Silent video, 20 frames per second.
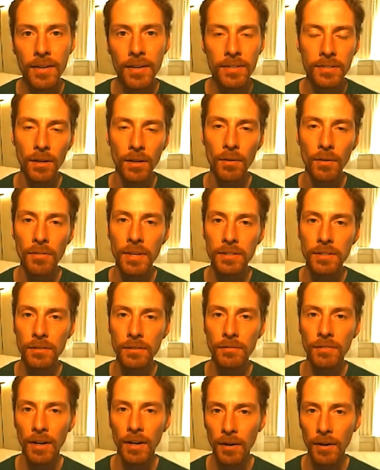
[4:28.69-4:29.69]
So these
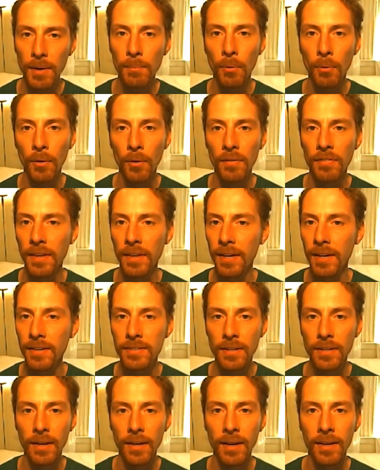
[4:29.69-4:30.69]
are very important
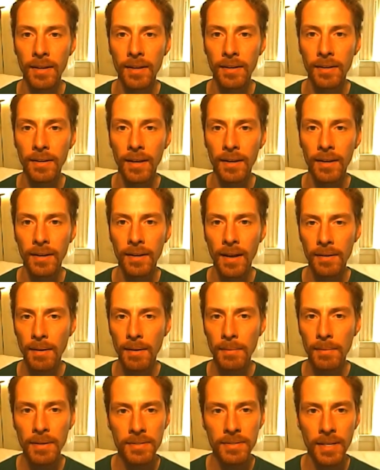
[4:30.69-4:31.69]
things, and
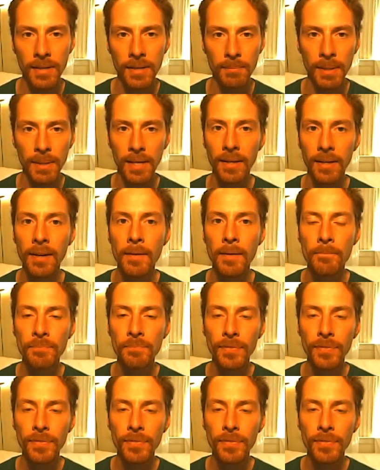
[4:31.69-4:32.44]
I'm not saying be